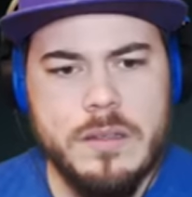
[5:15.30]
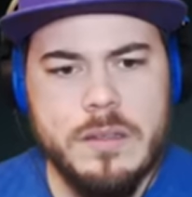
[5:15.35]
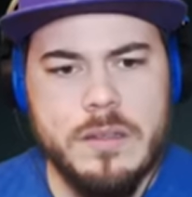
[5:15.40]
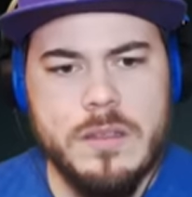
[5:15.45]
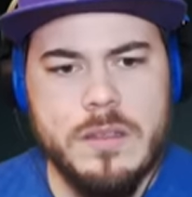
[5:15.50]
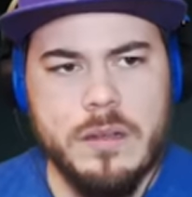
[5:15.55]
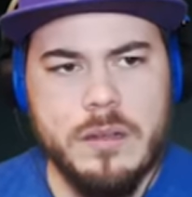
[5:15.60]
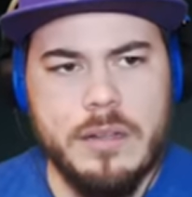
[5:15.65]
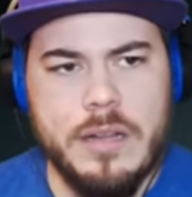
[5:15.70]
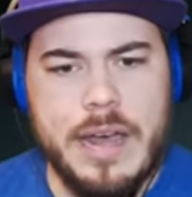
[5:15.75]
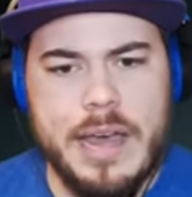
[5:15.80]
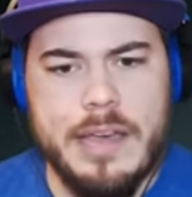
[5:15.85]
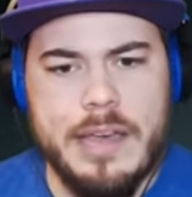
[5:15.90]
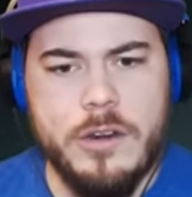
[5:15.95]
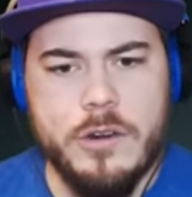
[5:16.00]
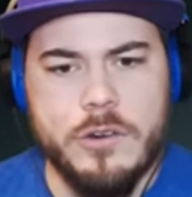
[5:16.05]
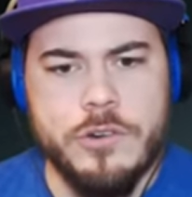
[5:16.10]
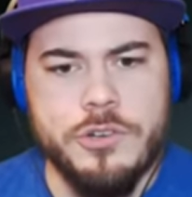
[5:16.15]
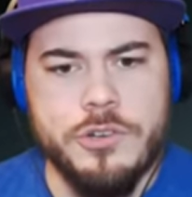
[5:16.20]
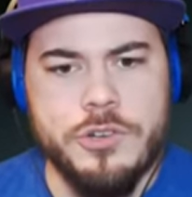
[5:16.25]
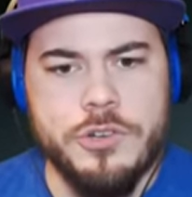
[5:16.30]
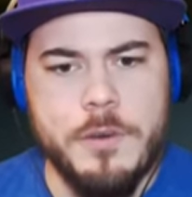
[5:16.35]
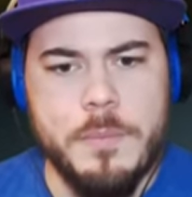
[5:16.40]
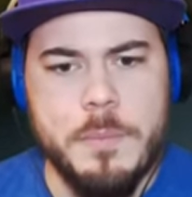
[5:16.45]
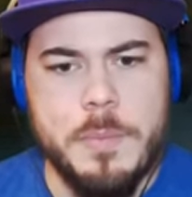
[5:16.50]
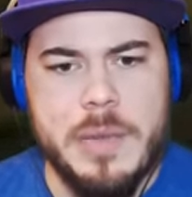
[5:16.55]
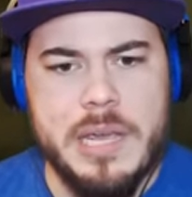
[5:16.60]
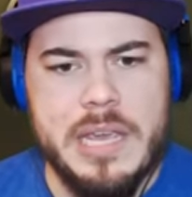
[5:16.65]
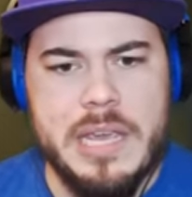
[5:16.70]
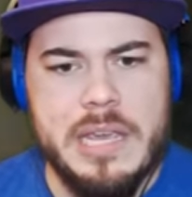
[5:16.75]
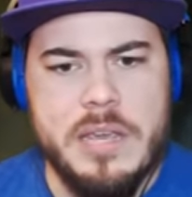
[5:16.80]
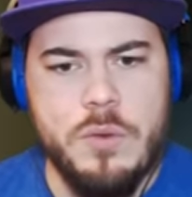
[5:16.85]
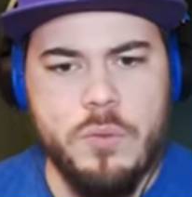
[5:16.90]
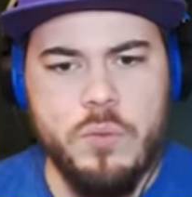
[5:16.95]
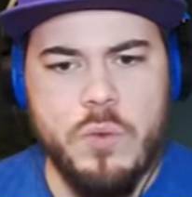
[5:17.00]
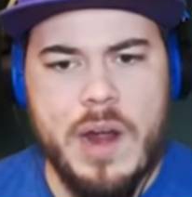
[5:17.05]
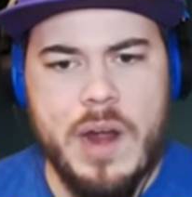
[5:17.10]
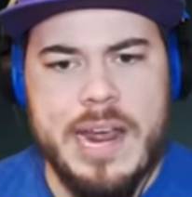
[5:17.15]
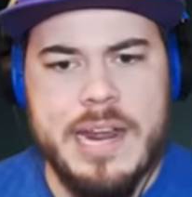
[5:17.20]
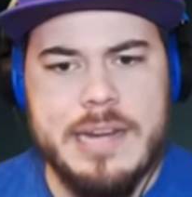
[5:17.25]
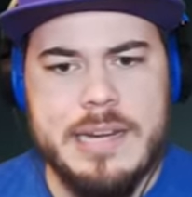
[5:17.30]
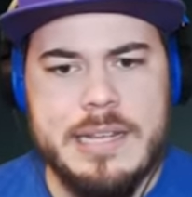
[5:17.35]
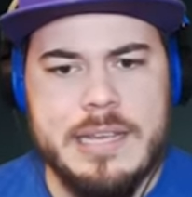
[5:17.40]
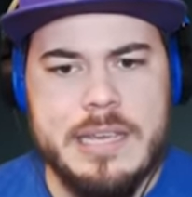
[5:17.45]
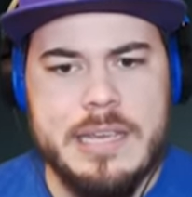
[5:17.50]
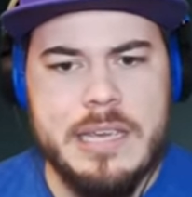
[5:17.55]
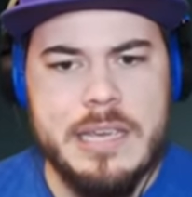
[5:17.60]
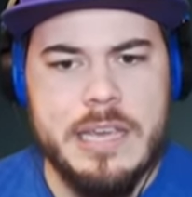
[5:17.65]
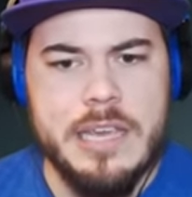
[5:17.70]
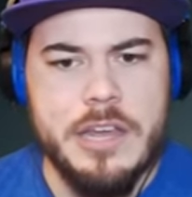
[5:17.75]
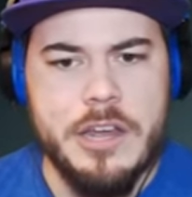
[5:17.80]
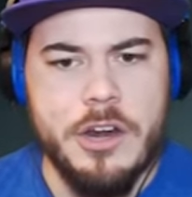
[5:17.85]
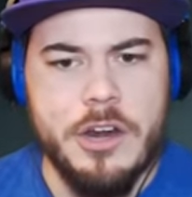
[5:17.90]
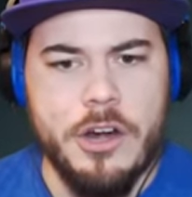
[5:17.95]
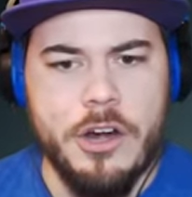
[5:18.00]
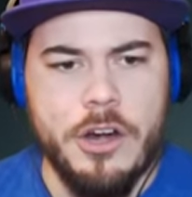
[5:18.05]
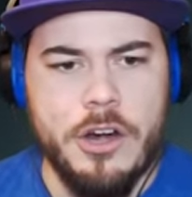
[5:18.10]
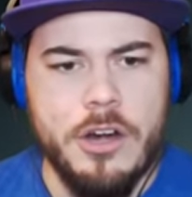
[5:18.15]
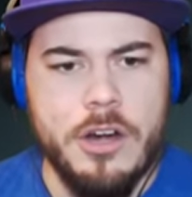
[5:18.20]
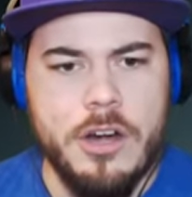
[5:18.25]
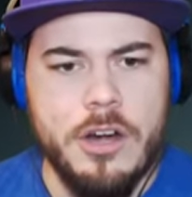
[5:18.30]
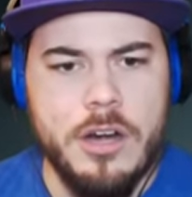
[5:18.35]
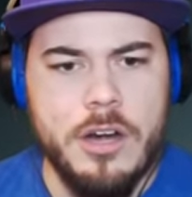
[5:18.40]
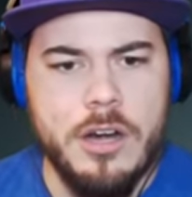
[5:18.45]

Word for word: The lighter should be right here.